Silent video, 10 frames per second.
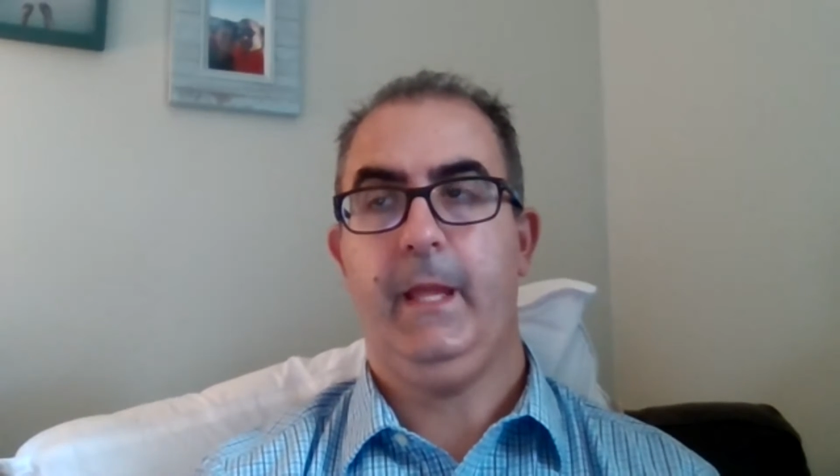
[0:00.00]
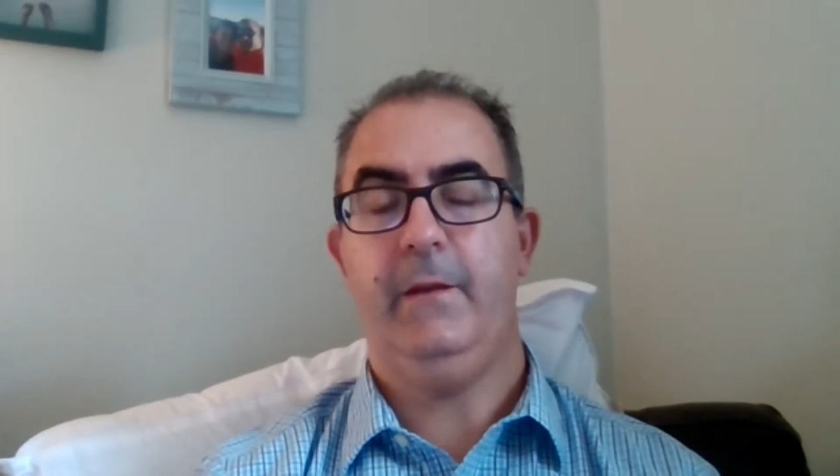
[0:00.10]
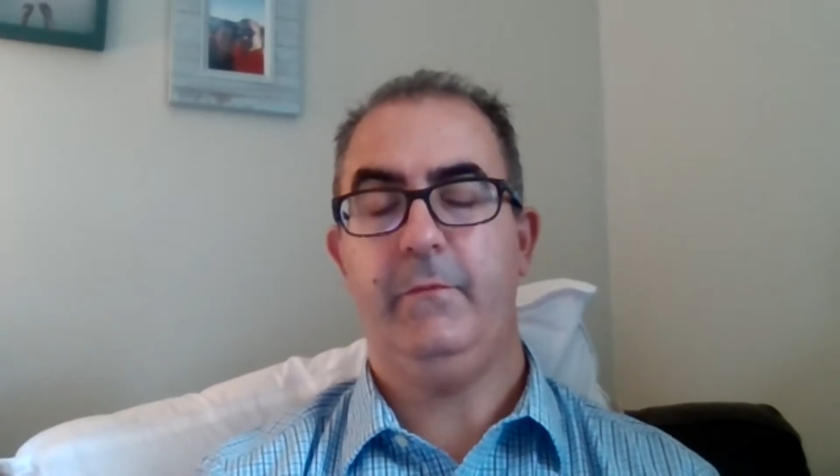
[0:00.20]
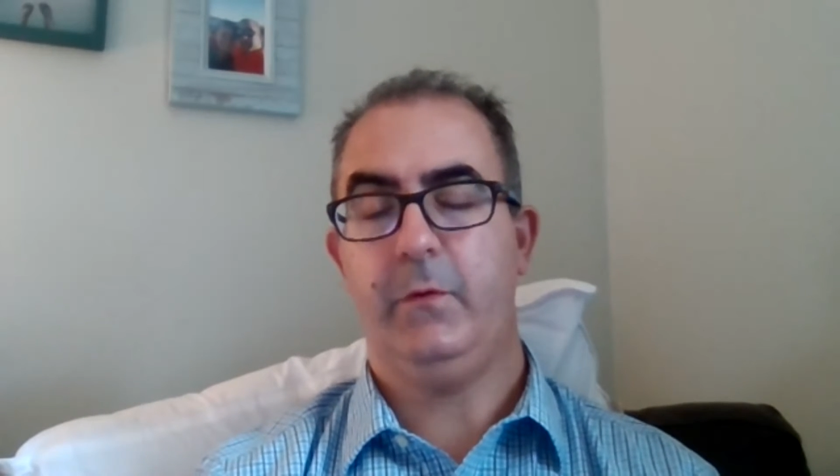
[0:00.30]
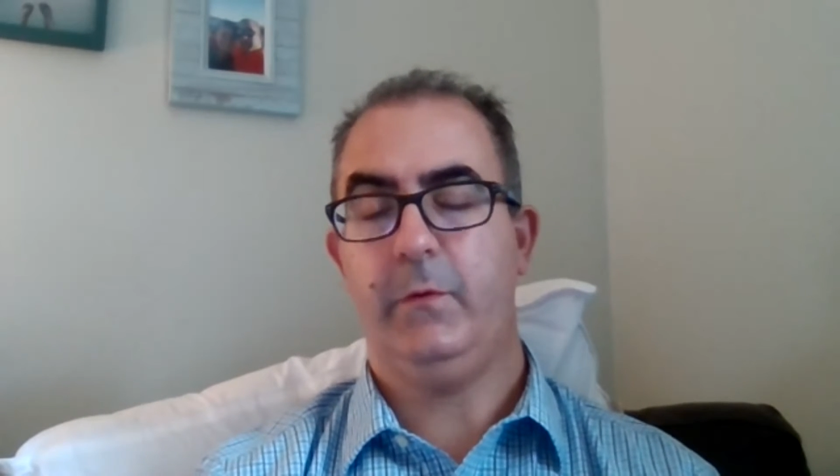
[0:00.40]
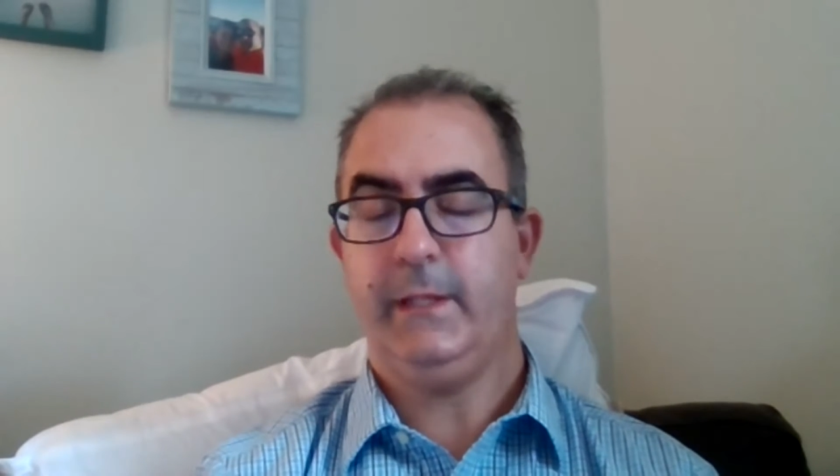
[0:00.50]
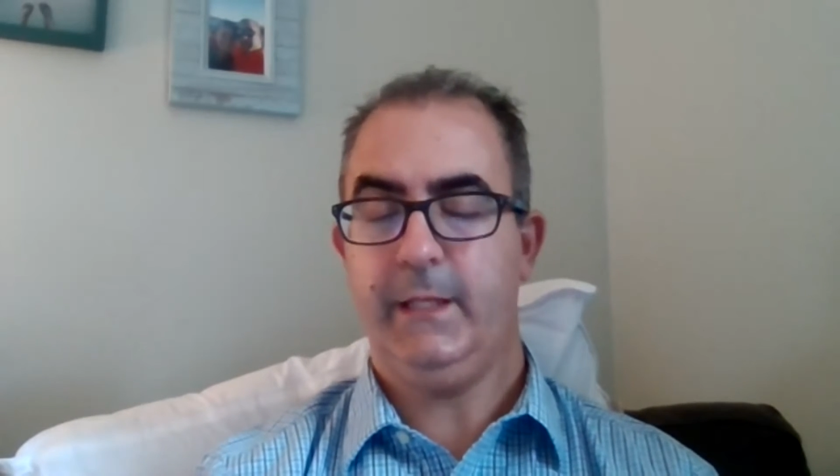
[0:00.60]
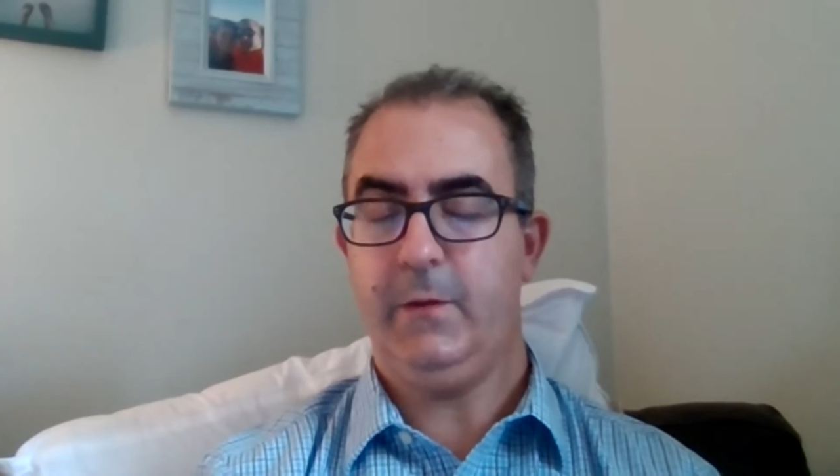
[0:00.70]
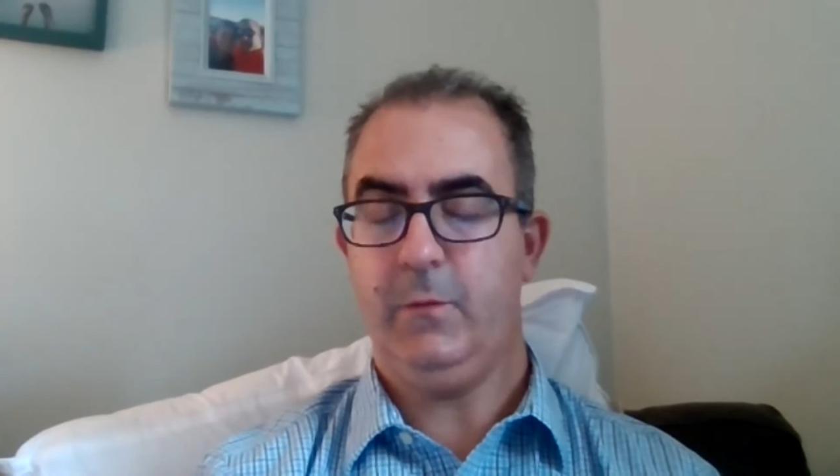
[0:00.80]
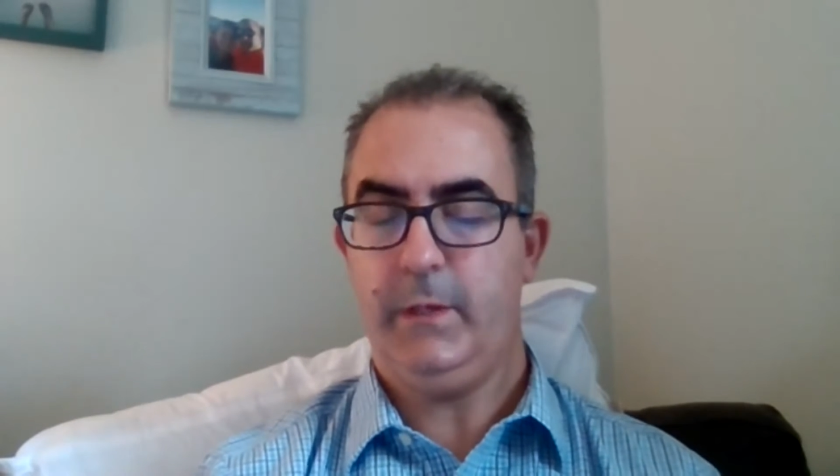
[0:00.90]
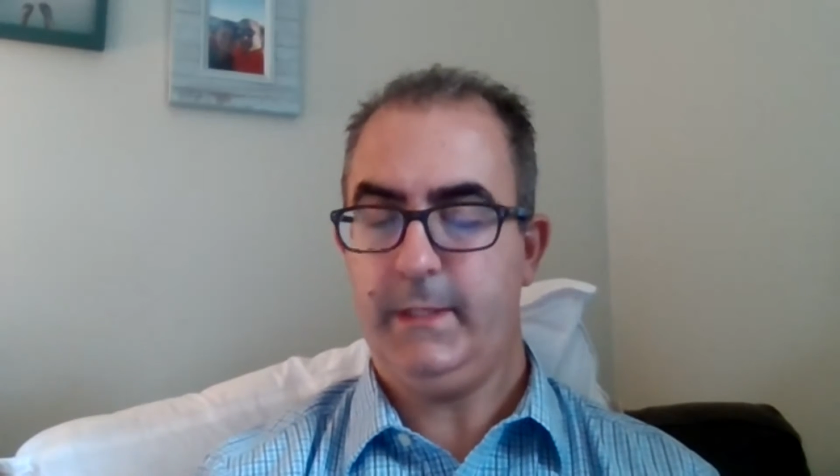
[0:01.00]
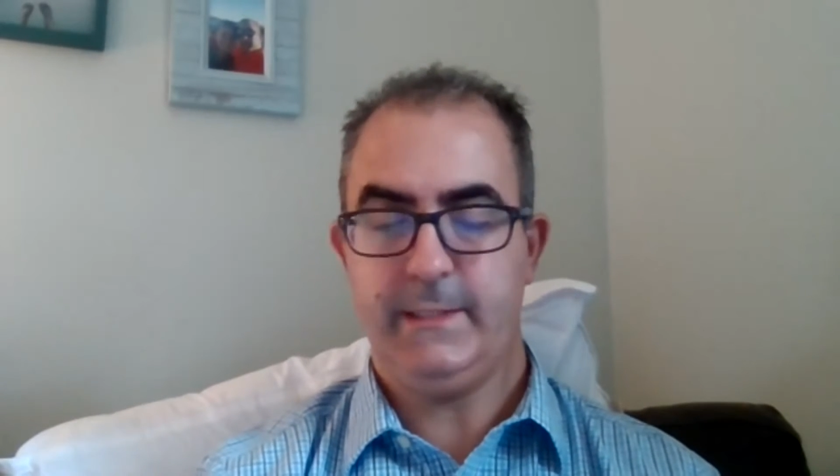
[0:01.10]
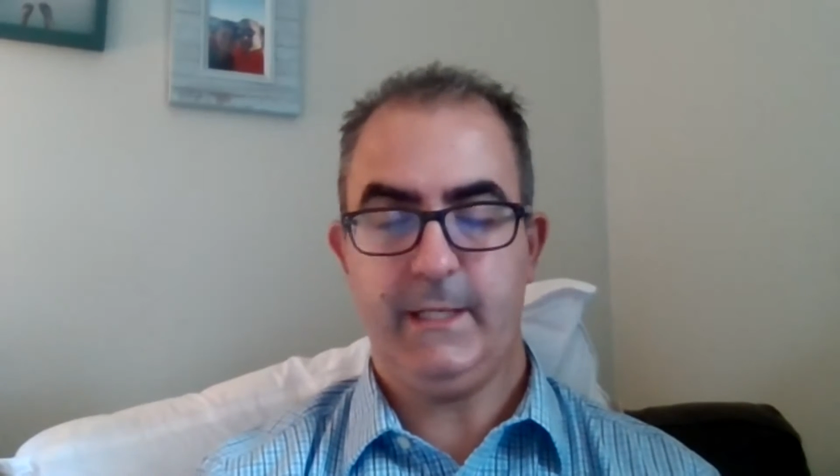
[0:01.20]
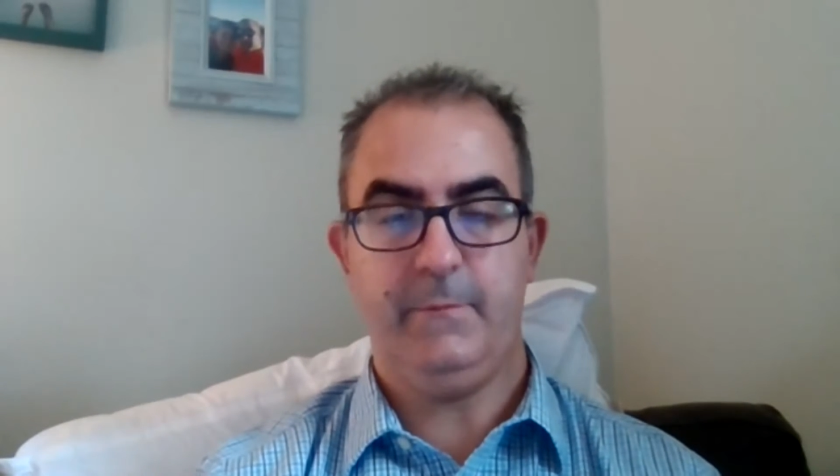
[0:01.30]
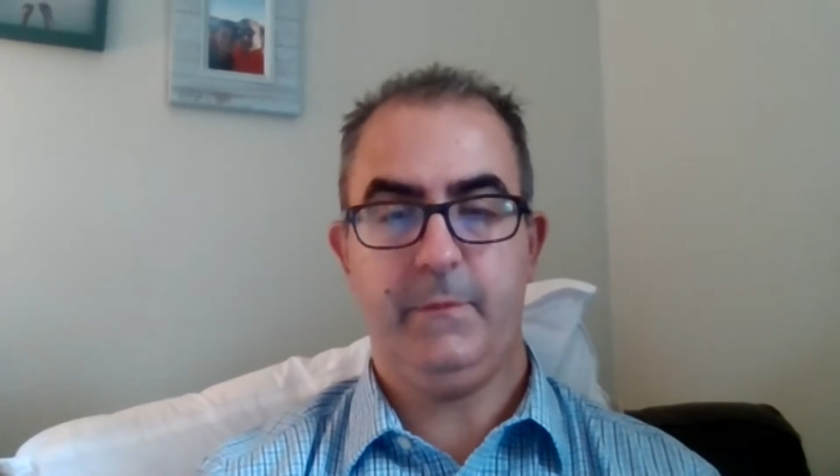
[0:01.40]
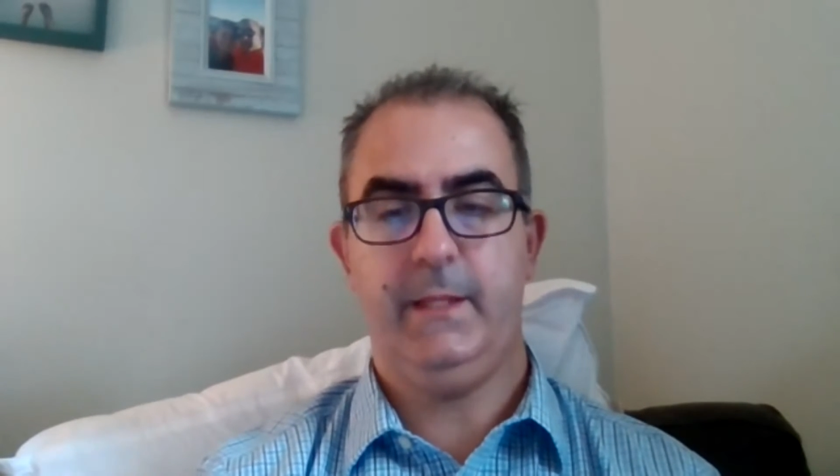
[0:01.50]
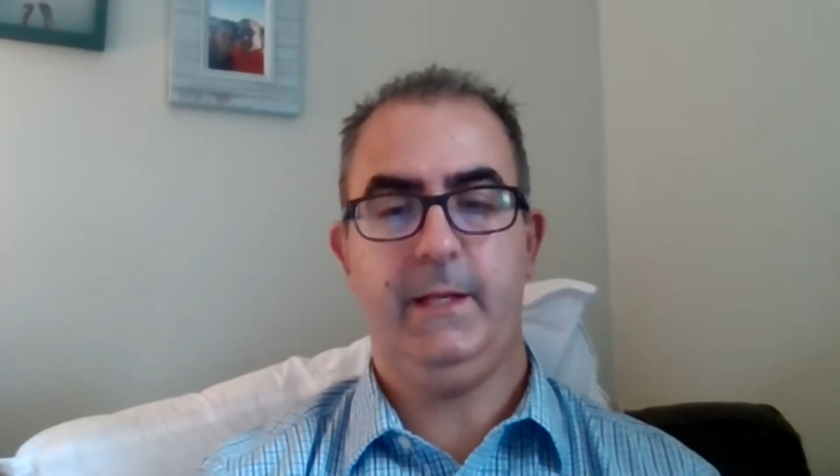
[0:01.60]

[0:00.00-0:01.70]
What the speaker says: and if you're only getting one attempt,